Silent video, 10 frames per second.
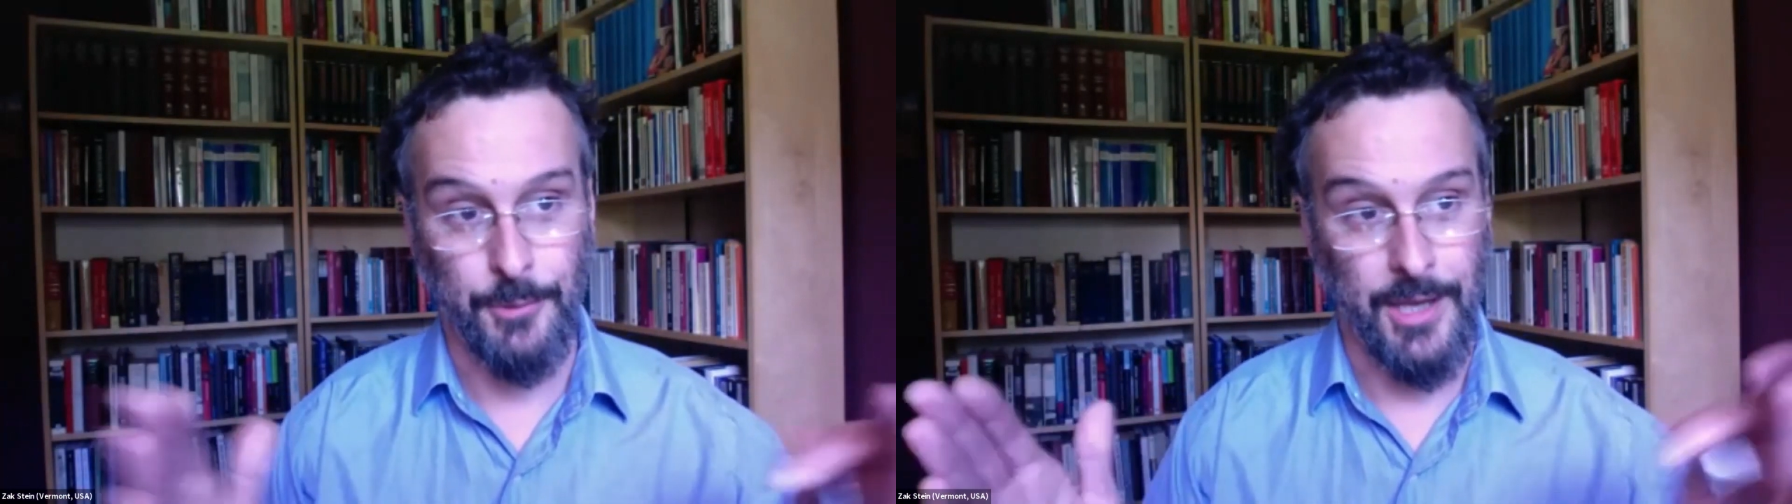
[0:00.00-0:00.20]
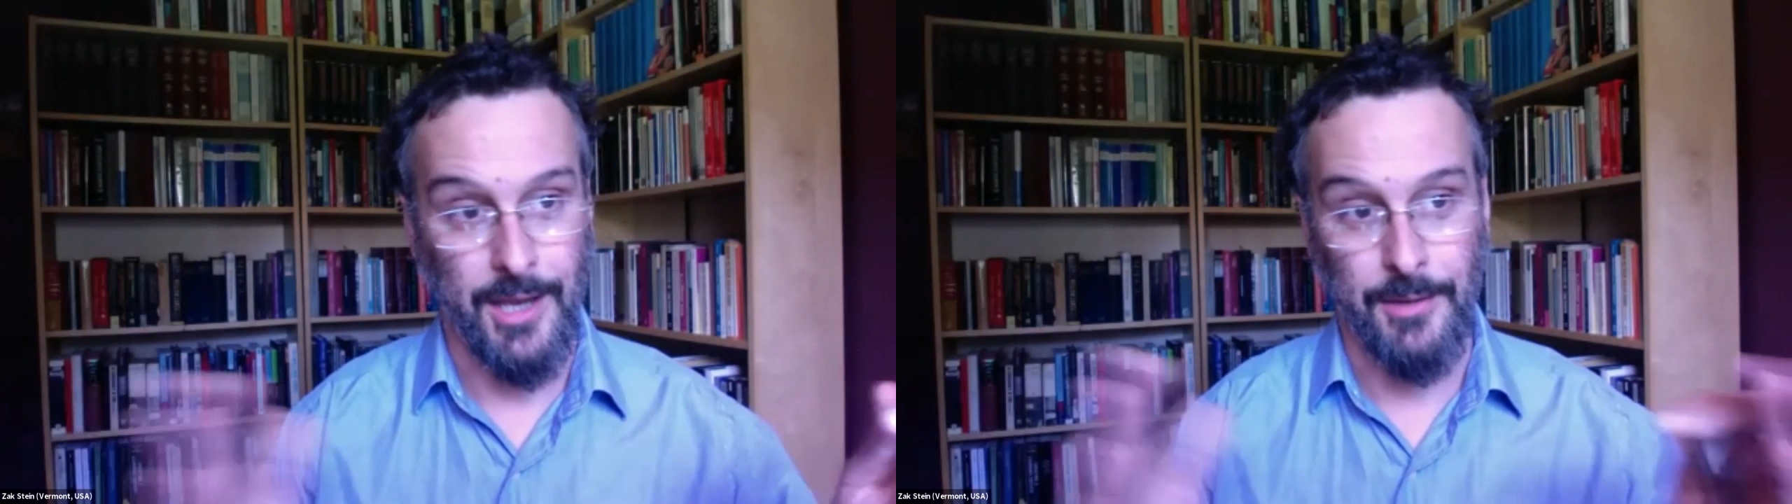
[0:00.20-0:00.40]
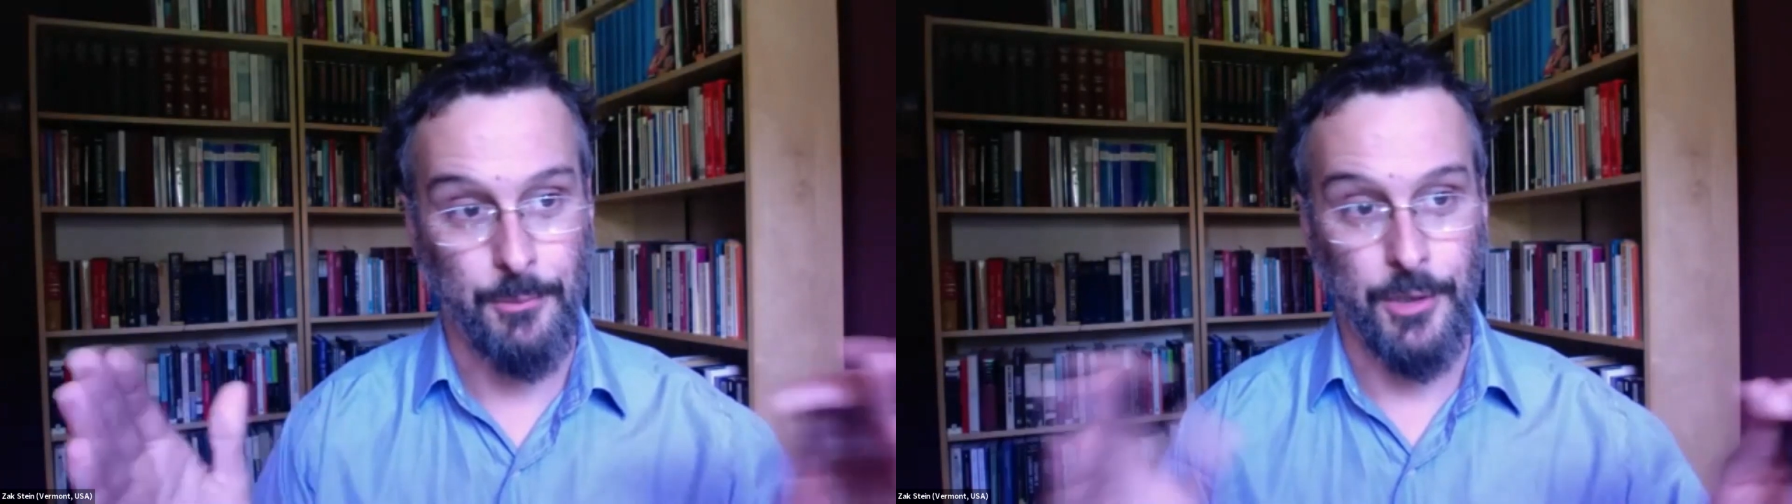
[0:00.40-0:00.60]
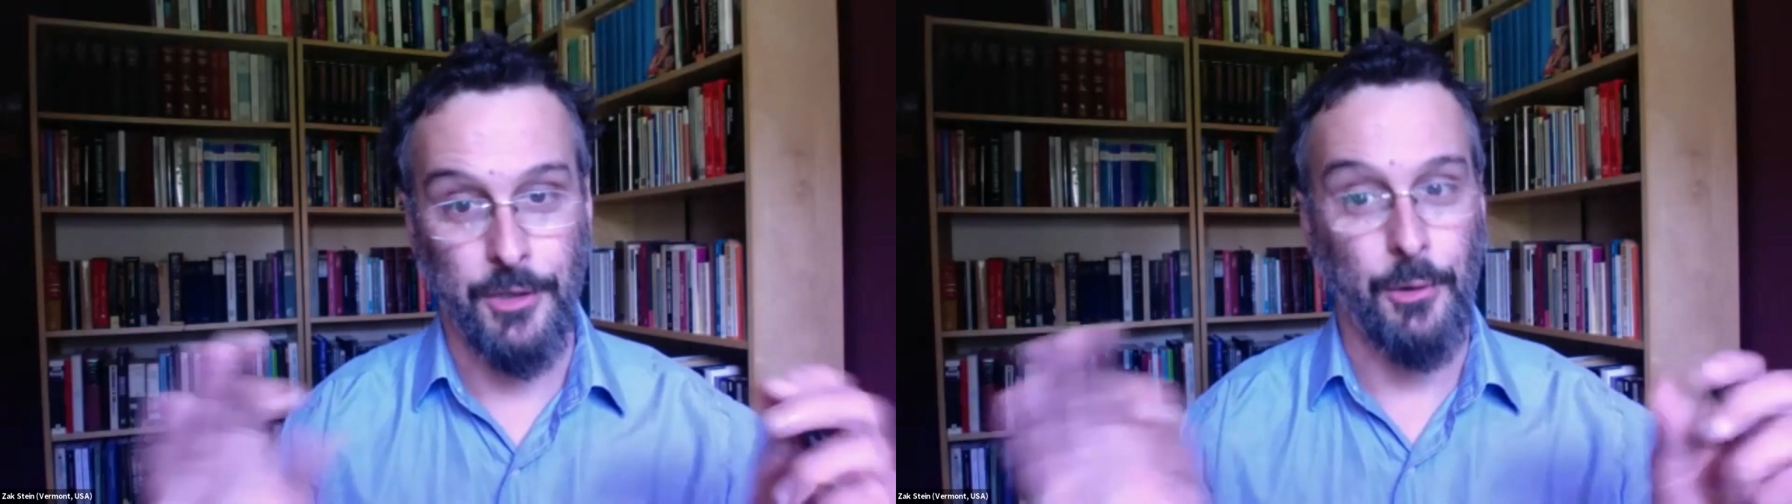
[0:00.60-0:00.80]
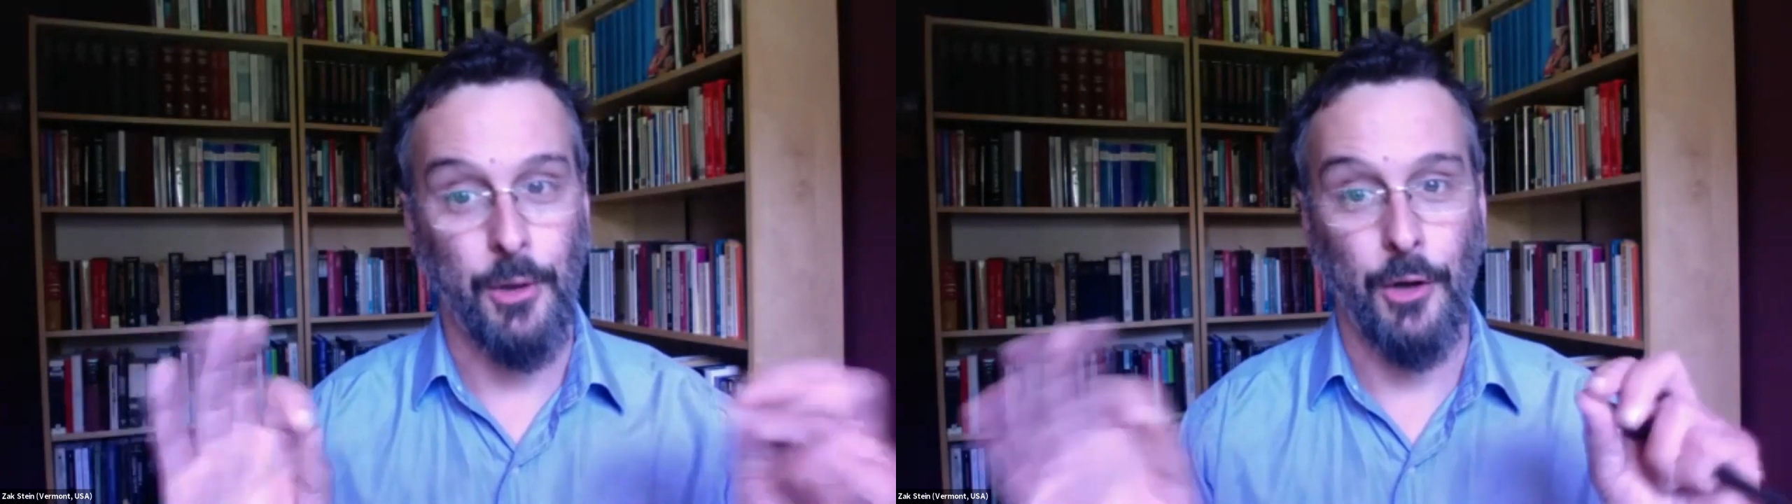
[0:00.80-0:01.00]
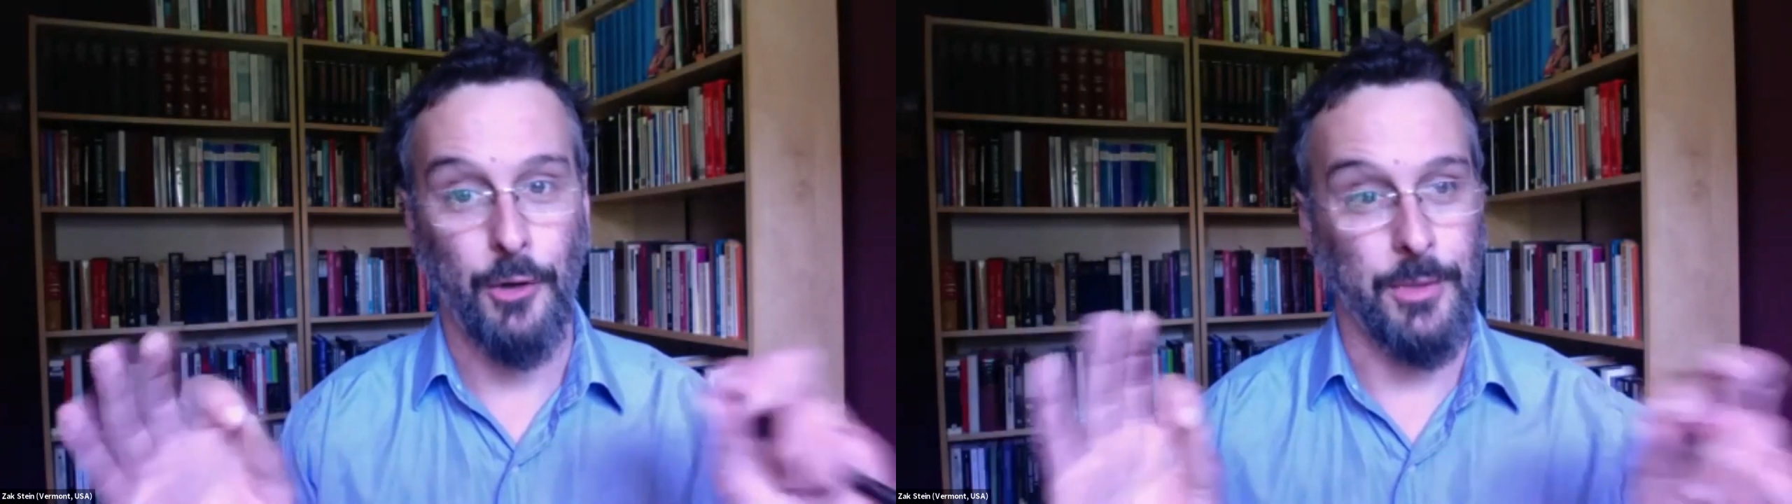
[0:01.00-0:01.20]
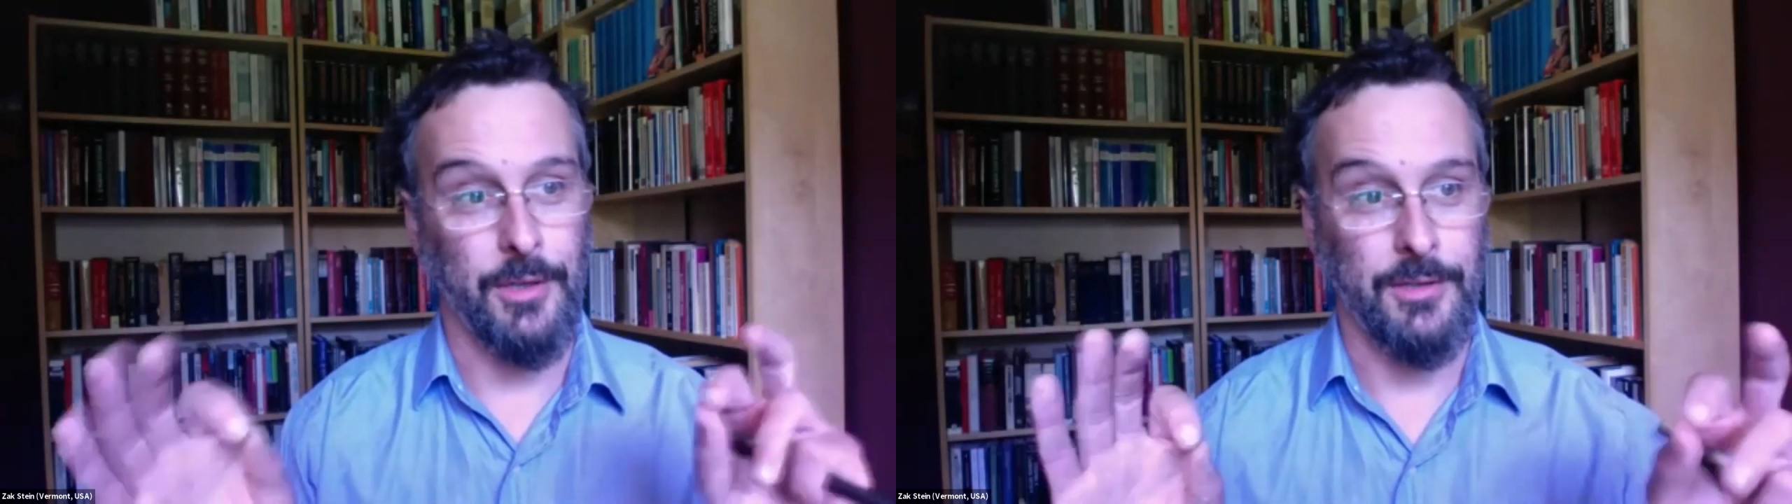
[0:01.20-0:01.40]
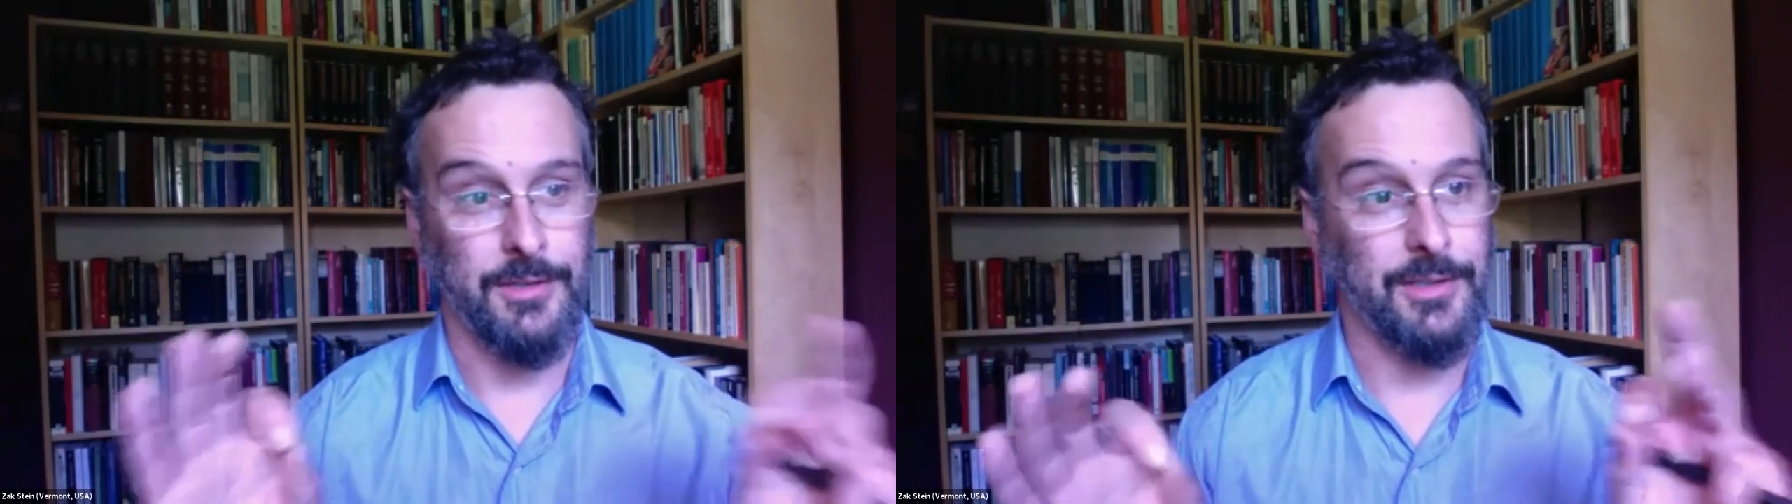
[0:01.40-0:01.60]
We can no longer be
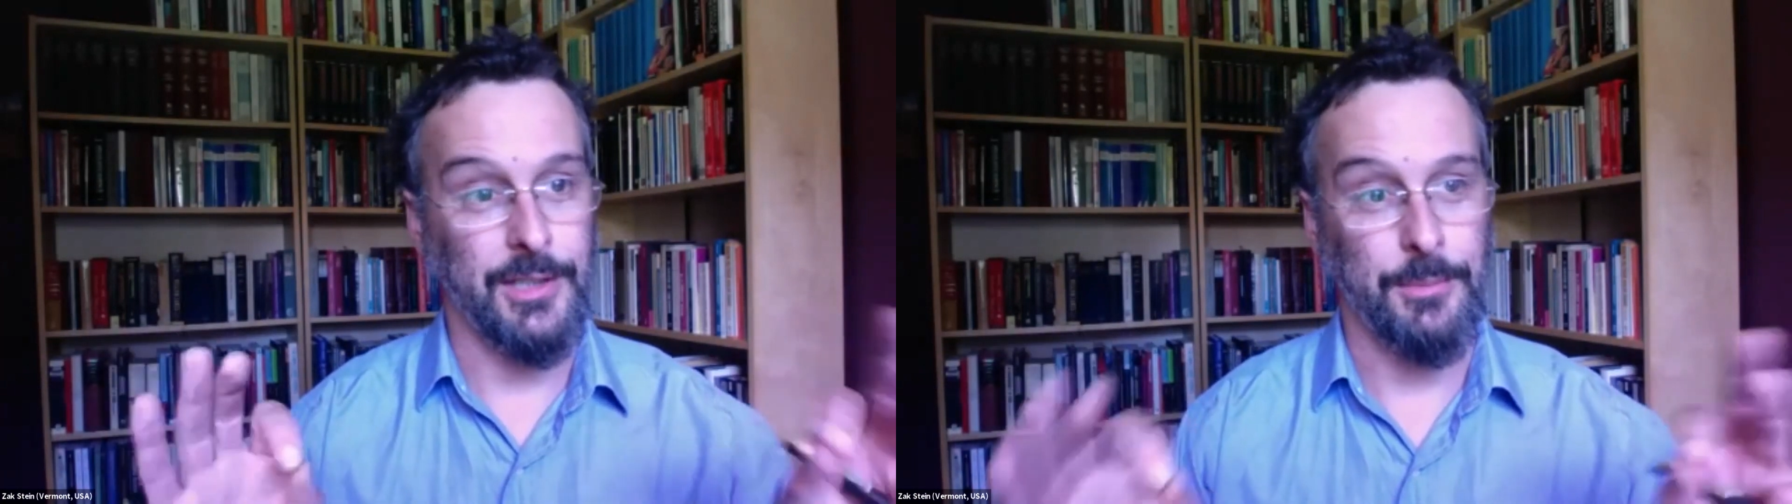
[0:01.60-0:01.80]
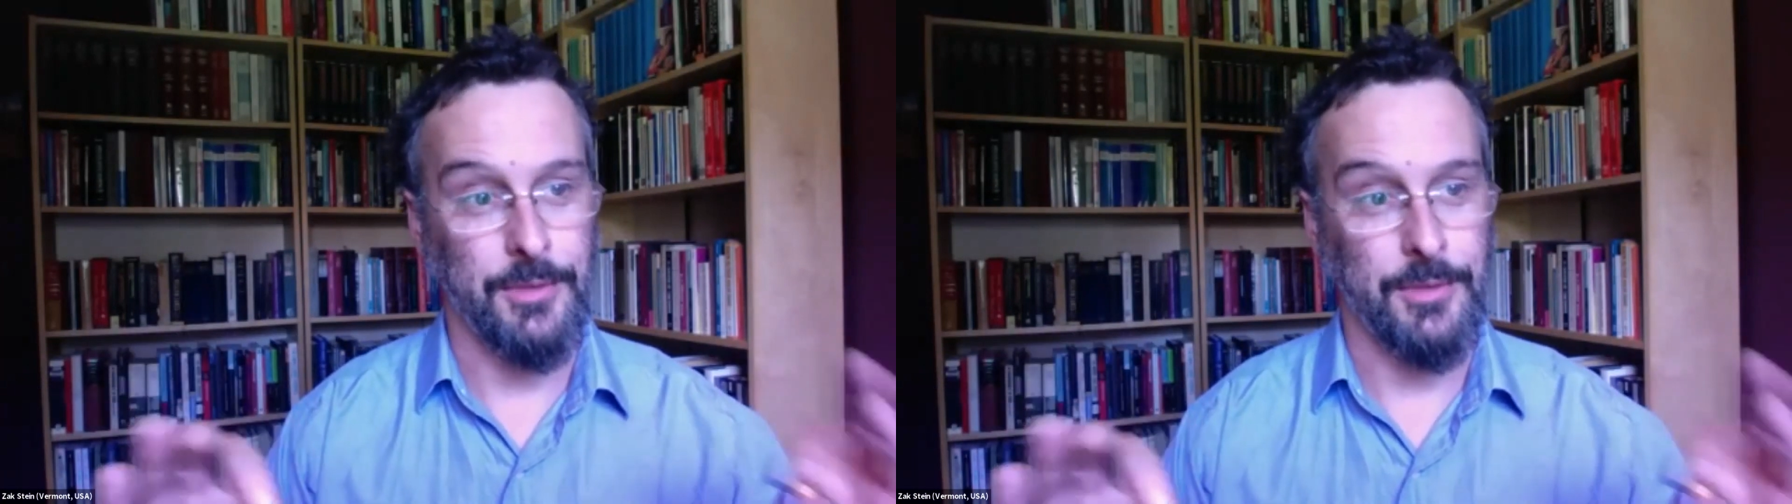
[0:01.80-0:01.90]
asleep